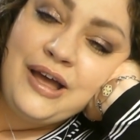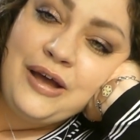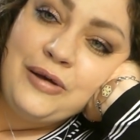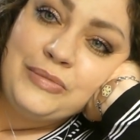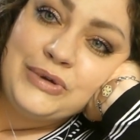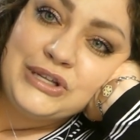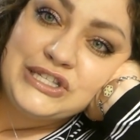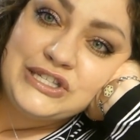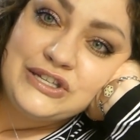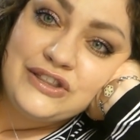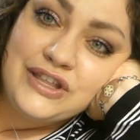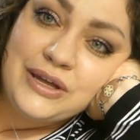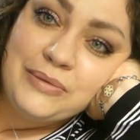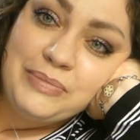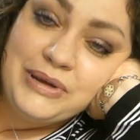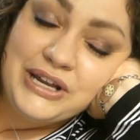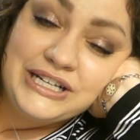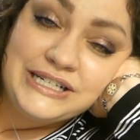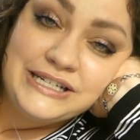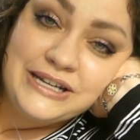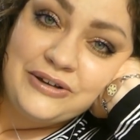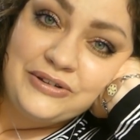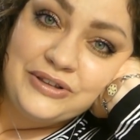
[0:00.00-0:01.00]
But so they
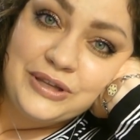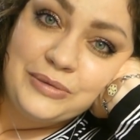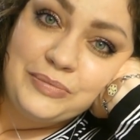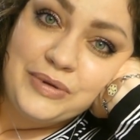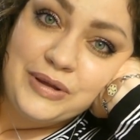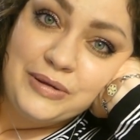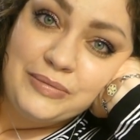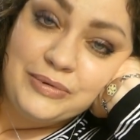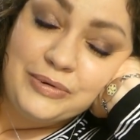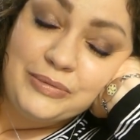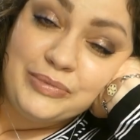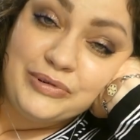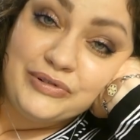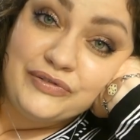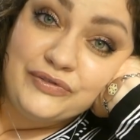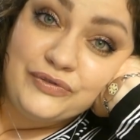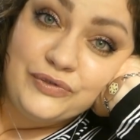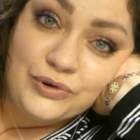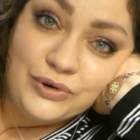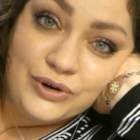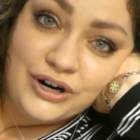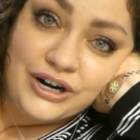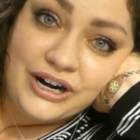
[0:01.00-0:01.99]
picked out the people
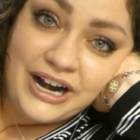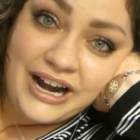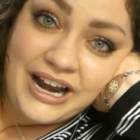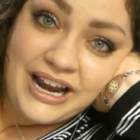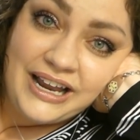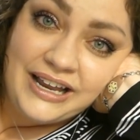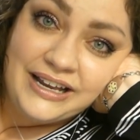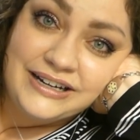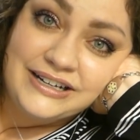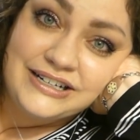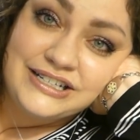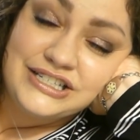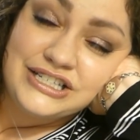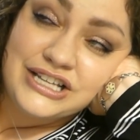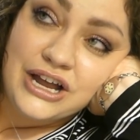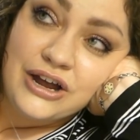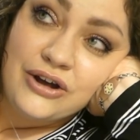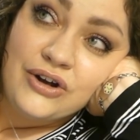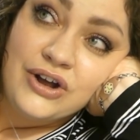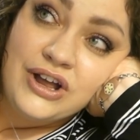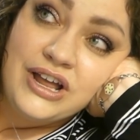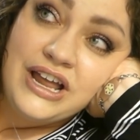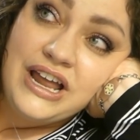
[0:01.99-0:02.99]
beforehand.
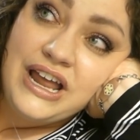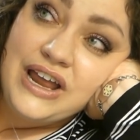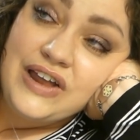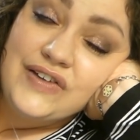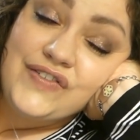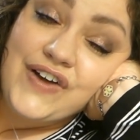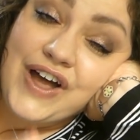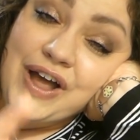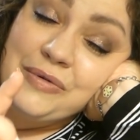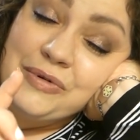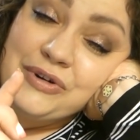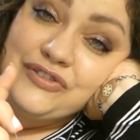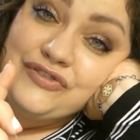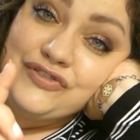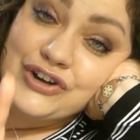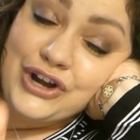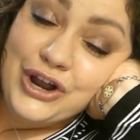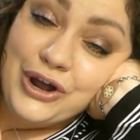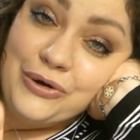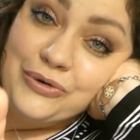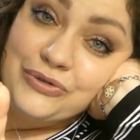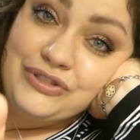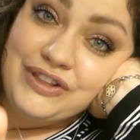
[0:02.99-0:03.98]
So if I would have
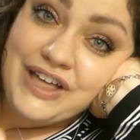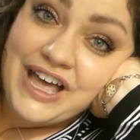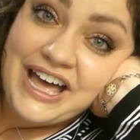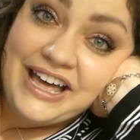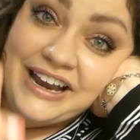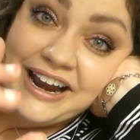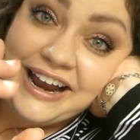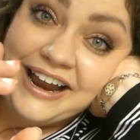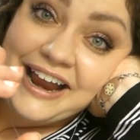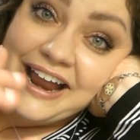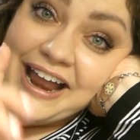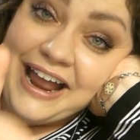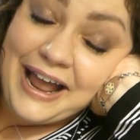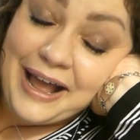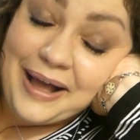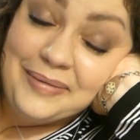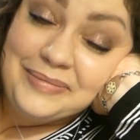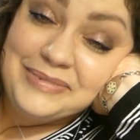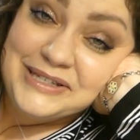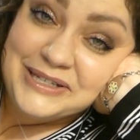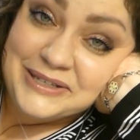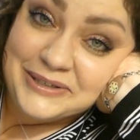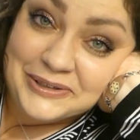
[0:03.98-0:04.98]
known that, I
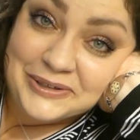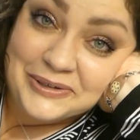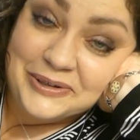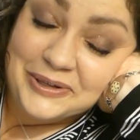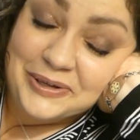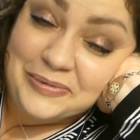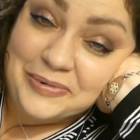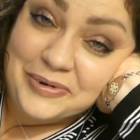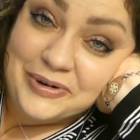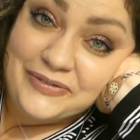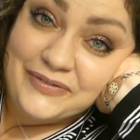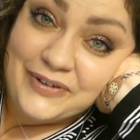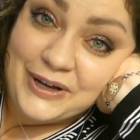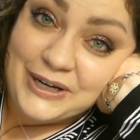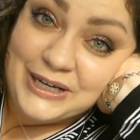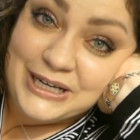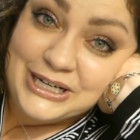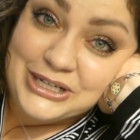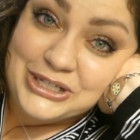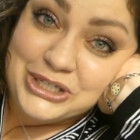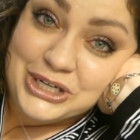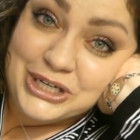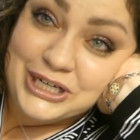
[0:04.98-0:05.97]
absolutely absolutely would have
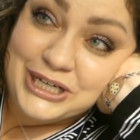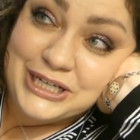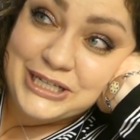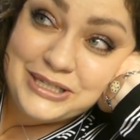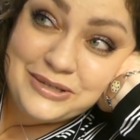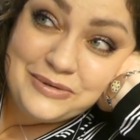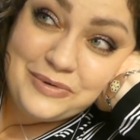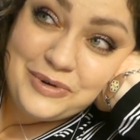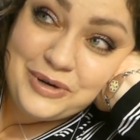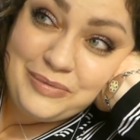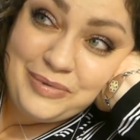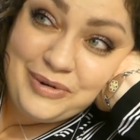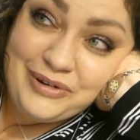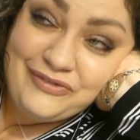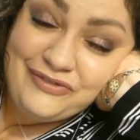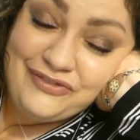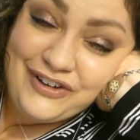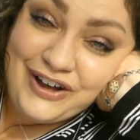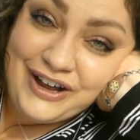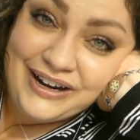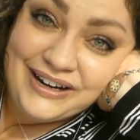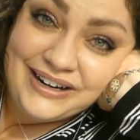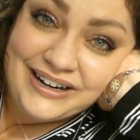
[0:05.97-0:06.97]
auditioned because it would have been
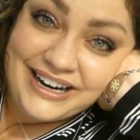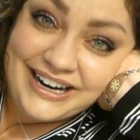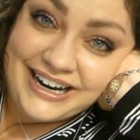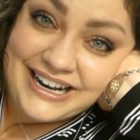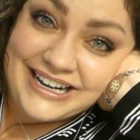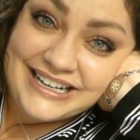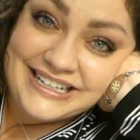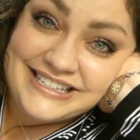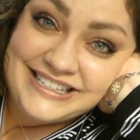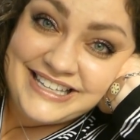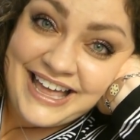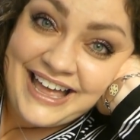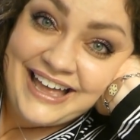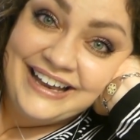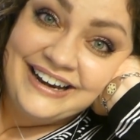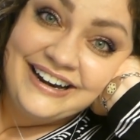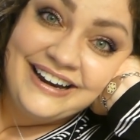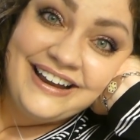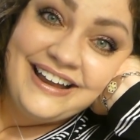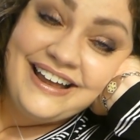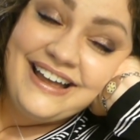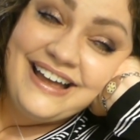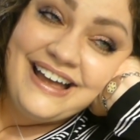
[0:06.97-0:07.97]
fun, like I said.